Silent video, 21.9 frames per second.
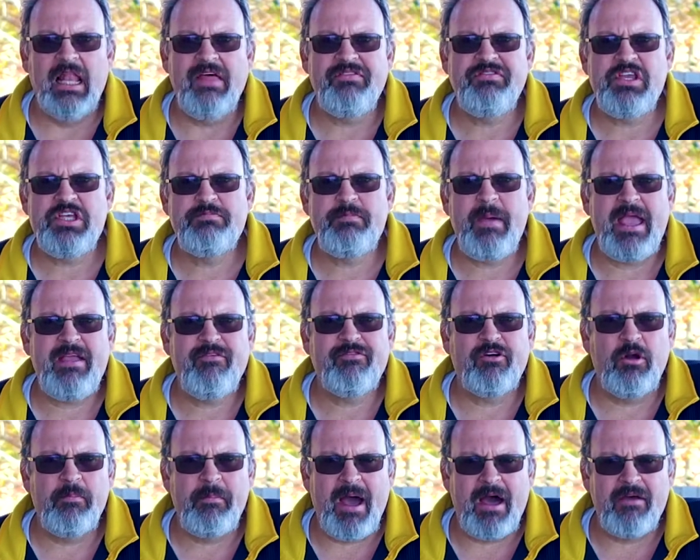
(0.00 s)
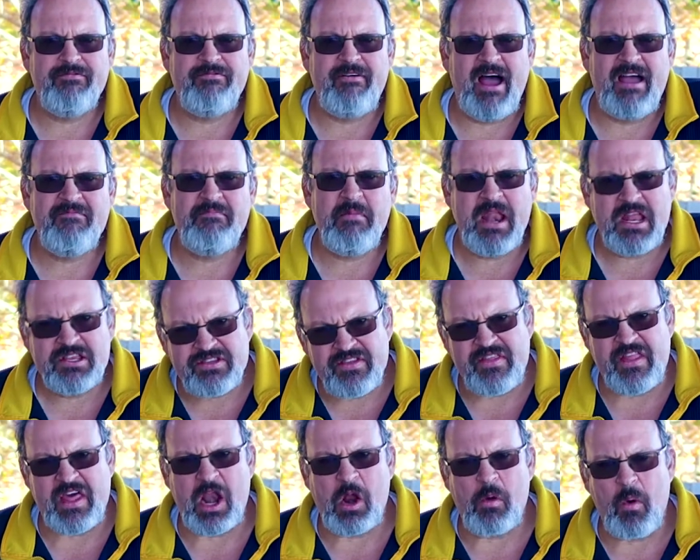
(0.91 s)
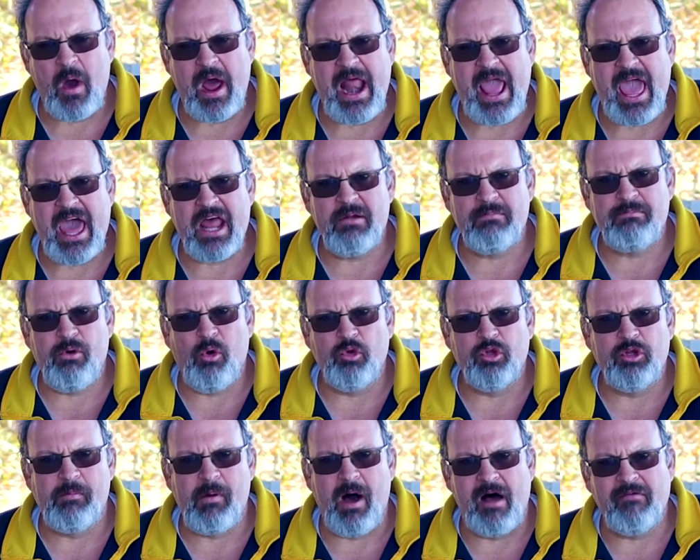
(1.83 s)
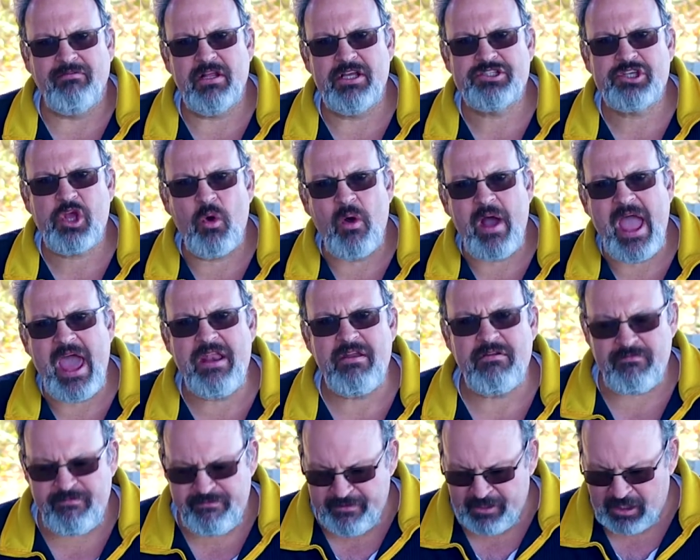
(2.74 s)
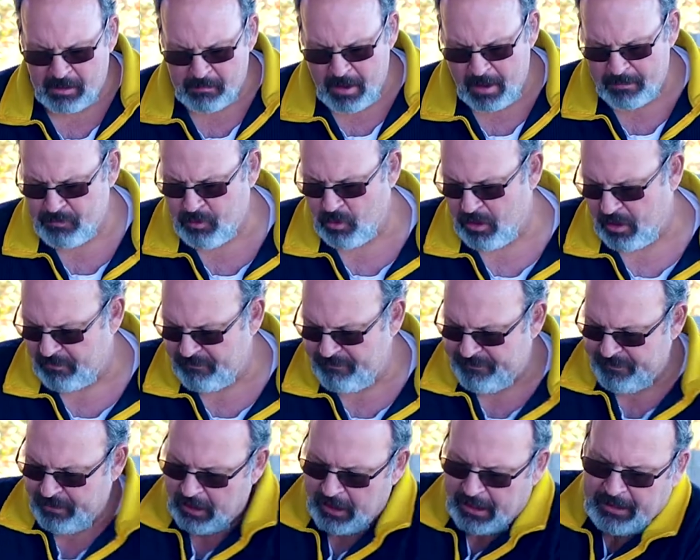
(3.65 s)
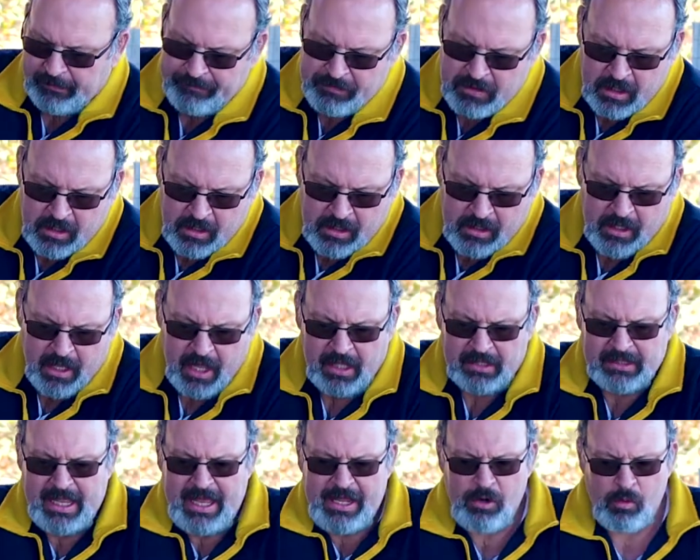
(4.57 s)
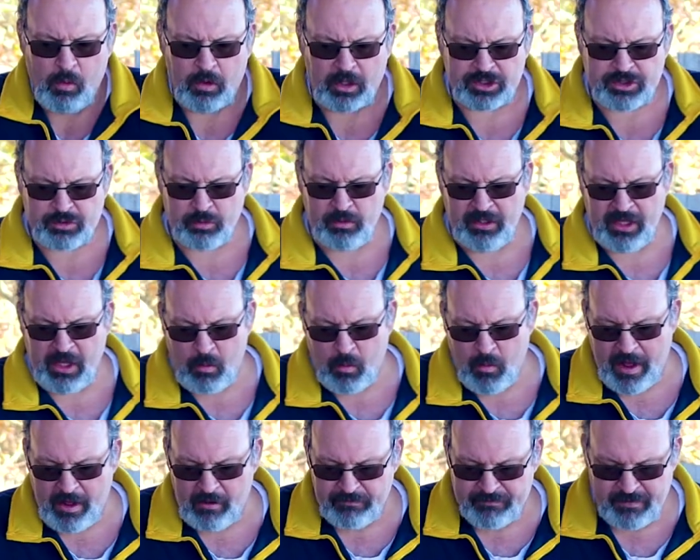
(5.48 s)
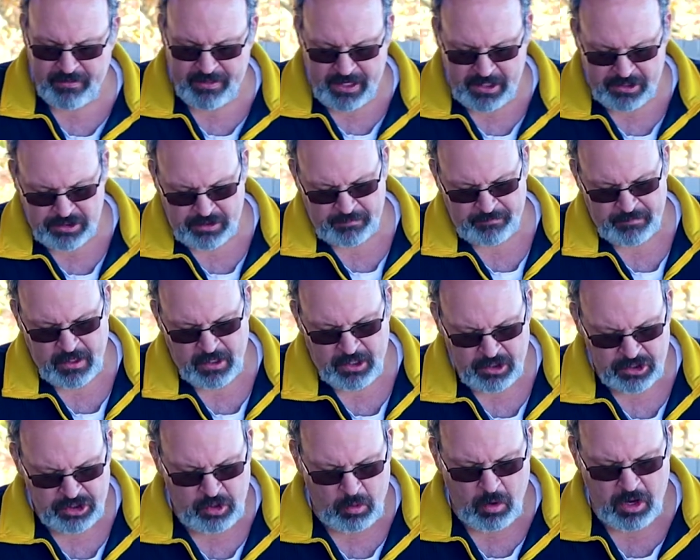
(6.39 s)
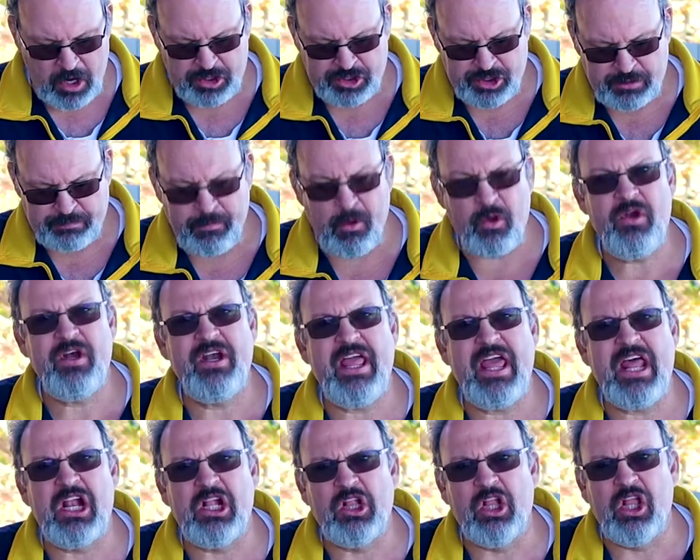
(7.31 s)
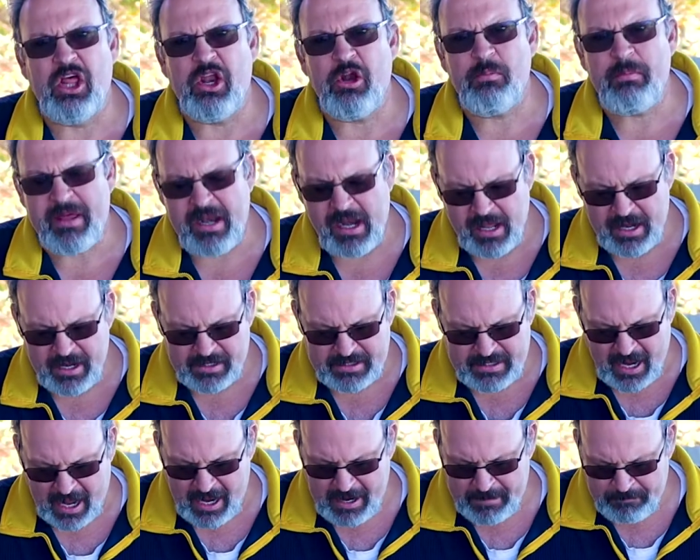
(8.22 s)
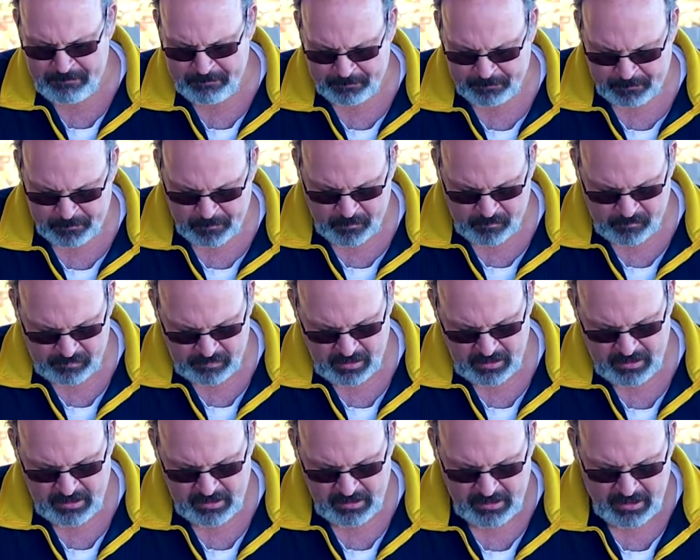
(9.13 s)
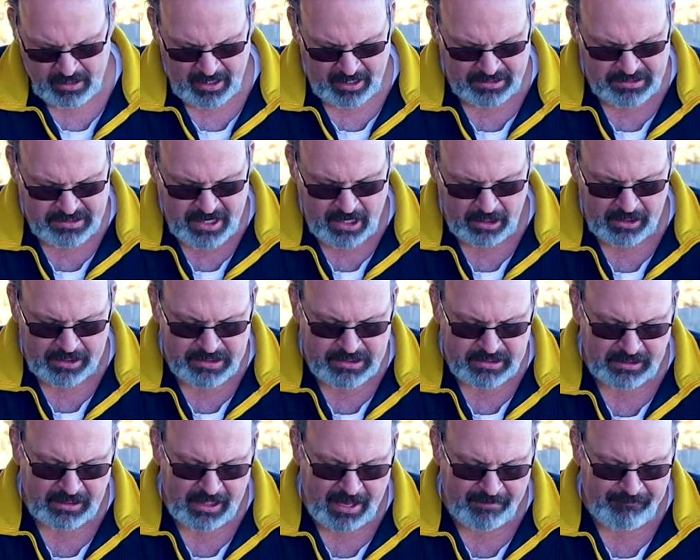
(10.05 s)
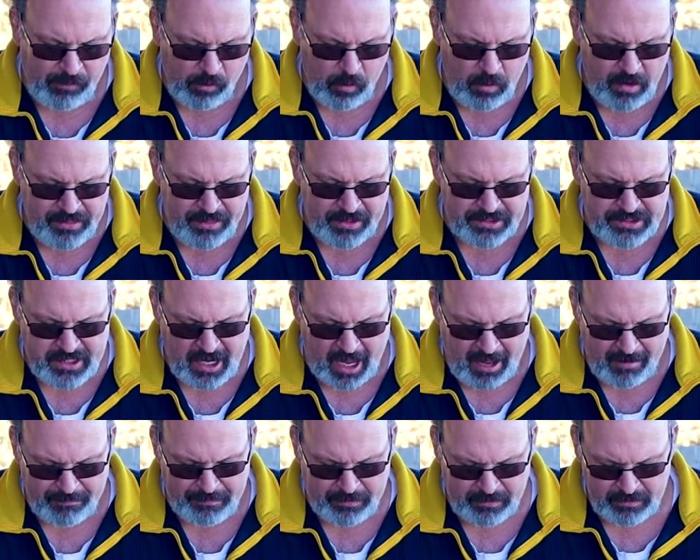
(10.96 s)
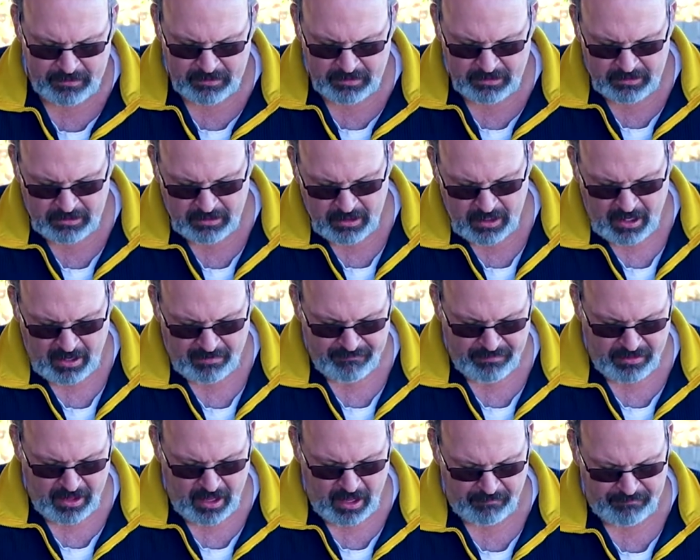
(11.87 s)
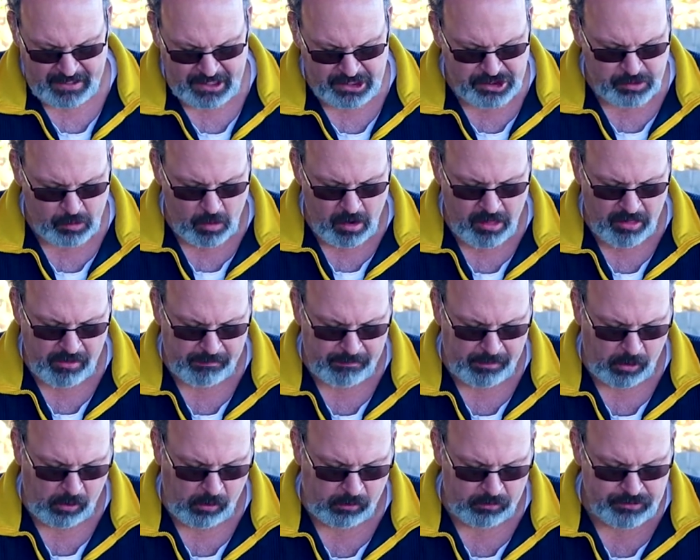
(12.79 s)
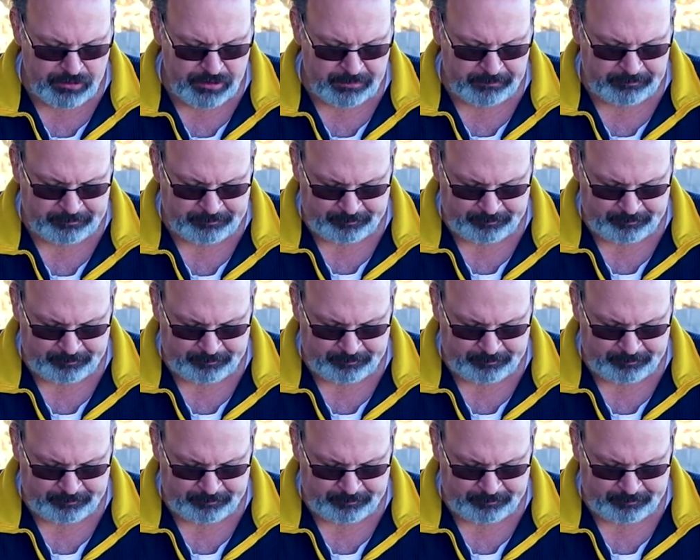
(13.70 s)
let these bake for about 5 minutes and then I went ahead and pulled them off. Let's go ahead and fill them up with our filling. A ladle works really well for this. You want to spoon it in a little bit at a time until it's level with the top of each one of the bowls.